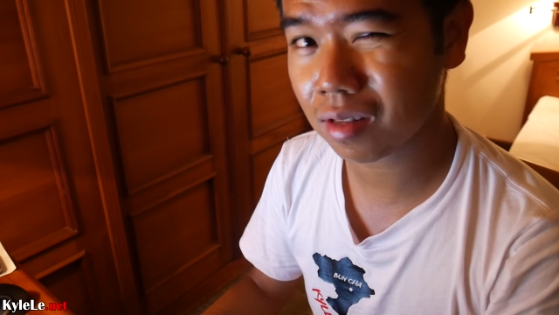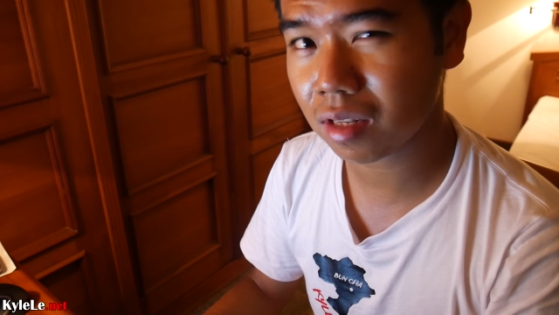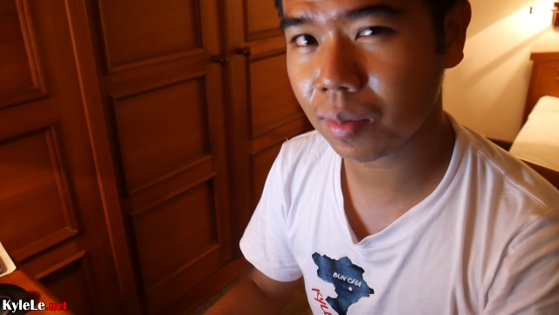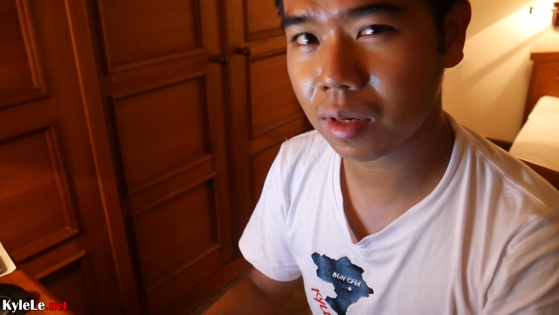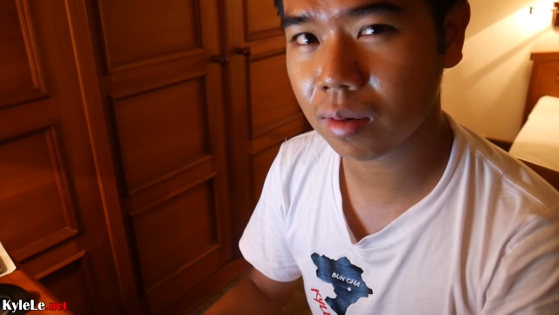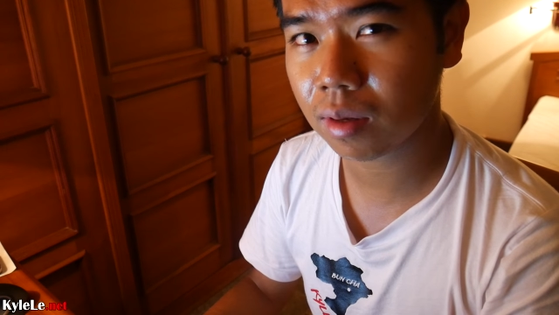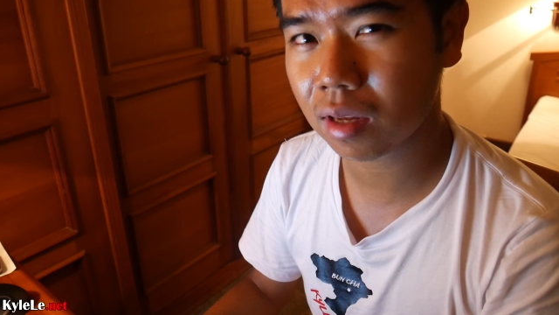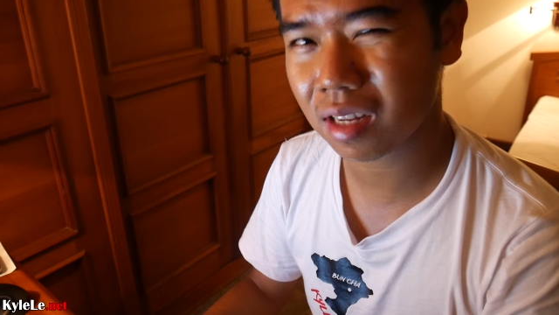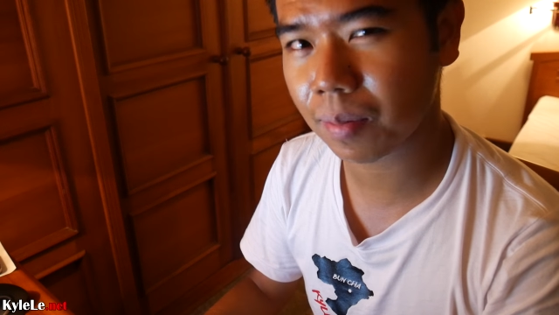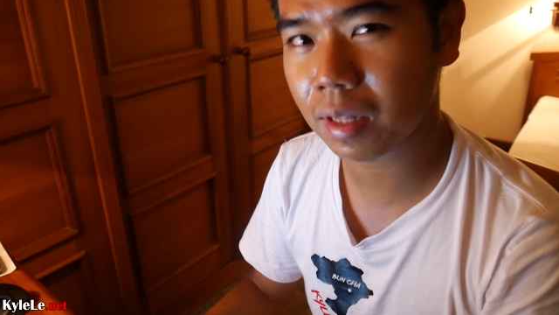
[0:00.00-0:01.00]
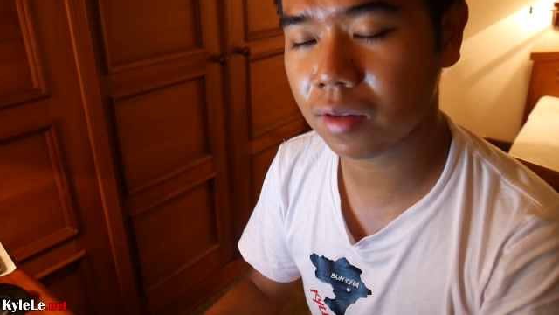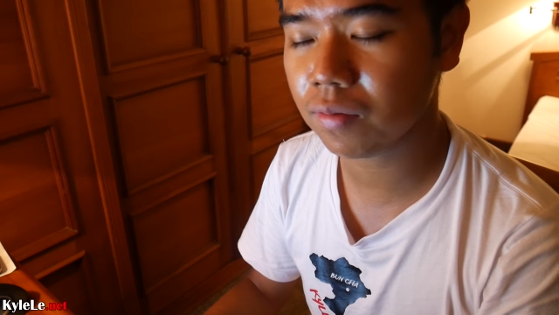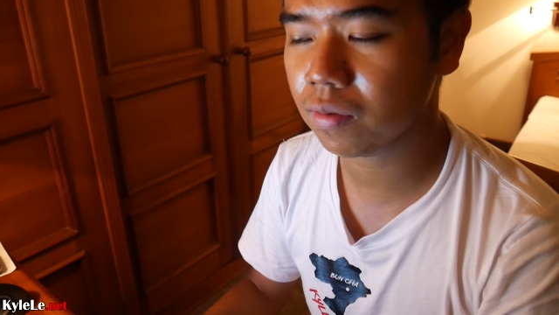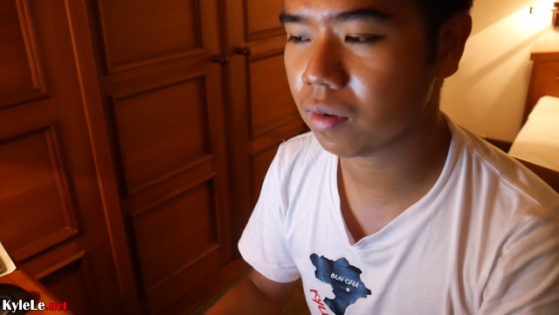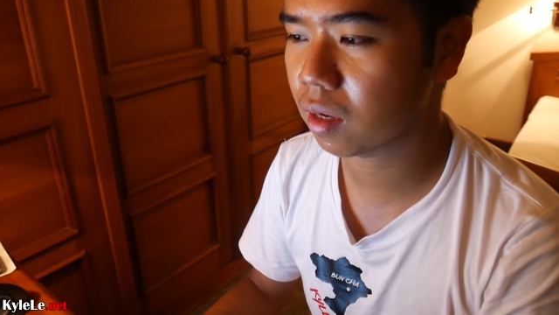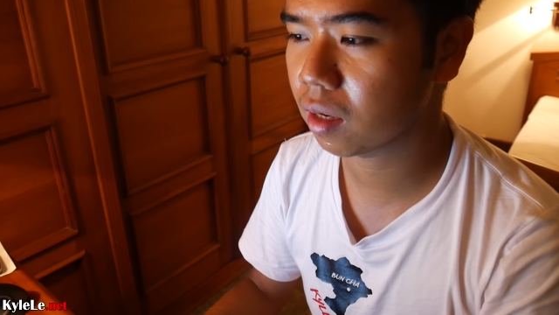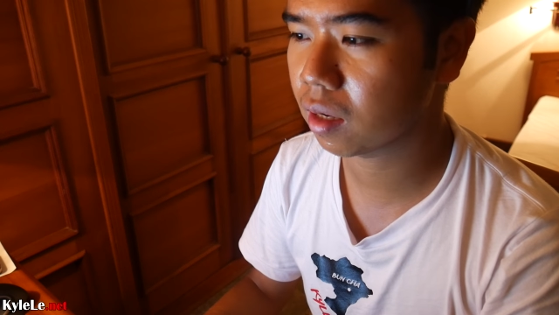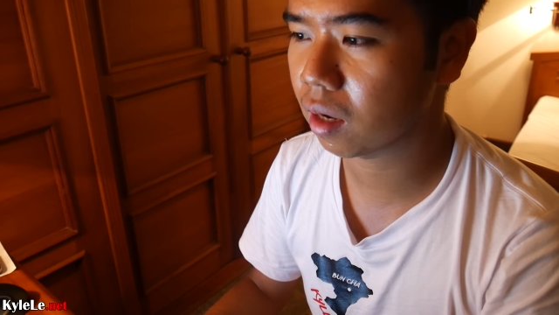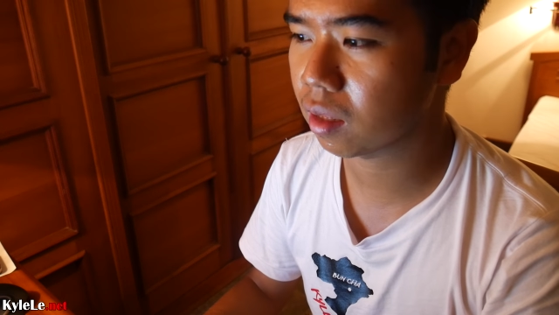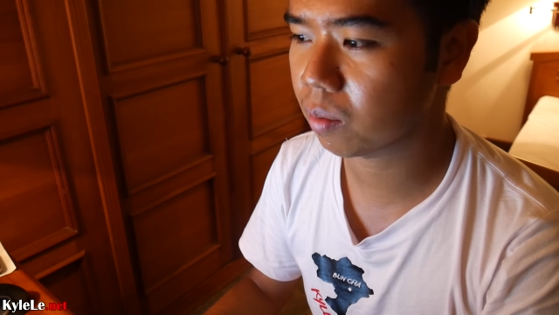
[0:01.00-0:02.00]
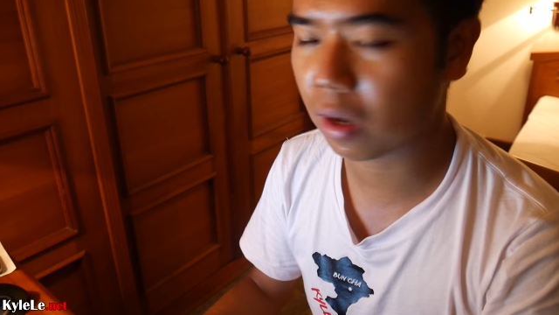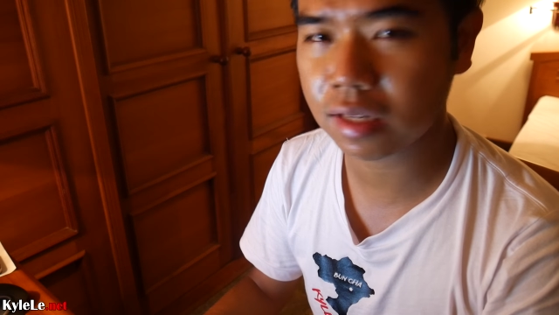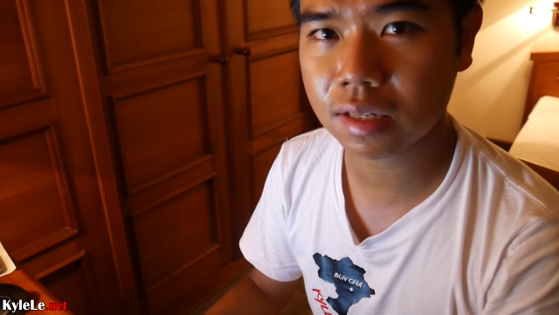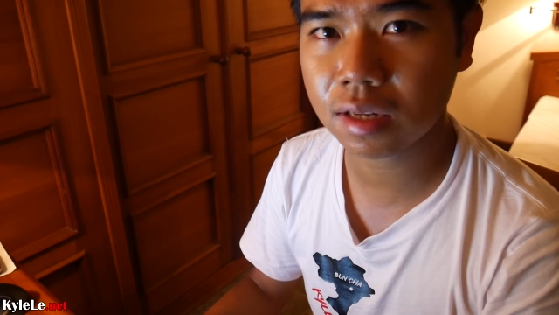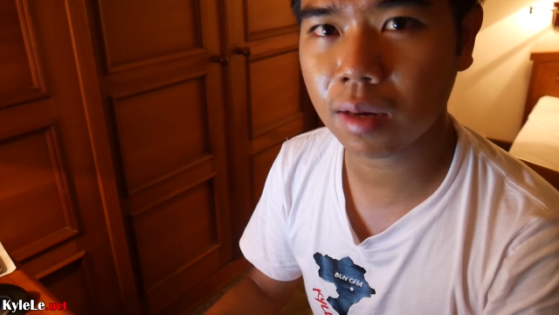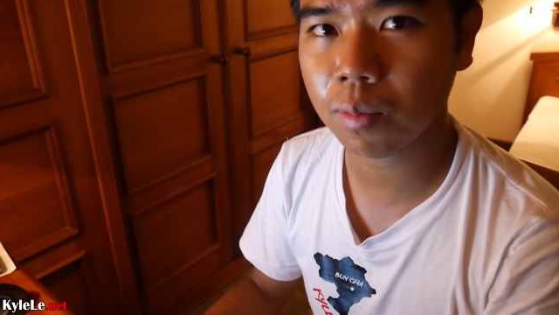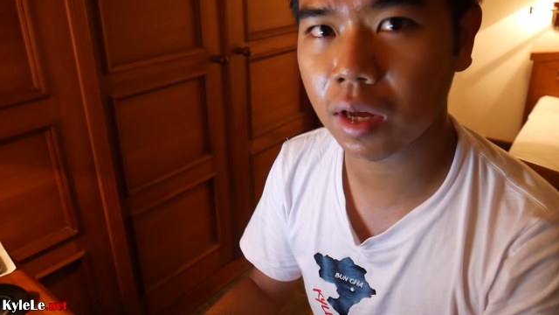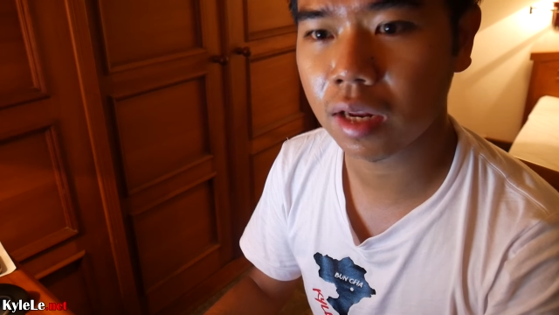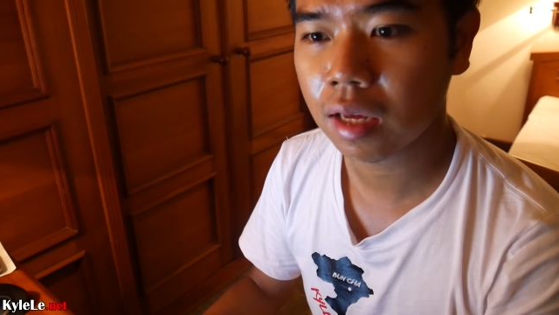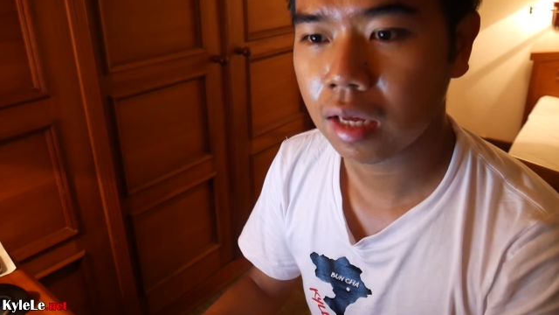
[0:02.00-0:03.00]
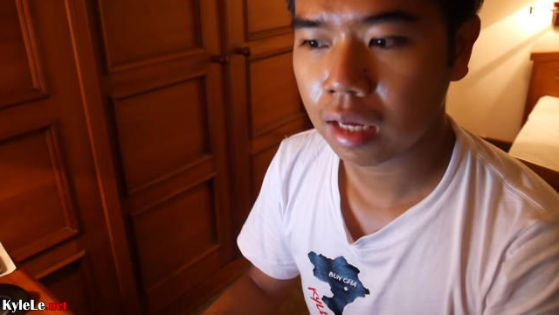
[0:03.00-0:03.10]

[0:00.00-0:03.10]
It's a little bit expensive on the pricey side, but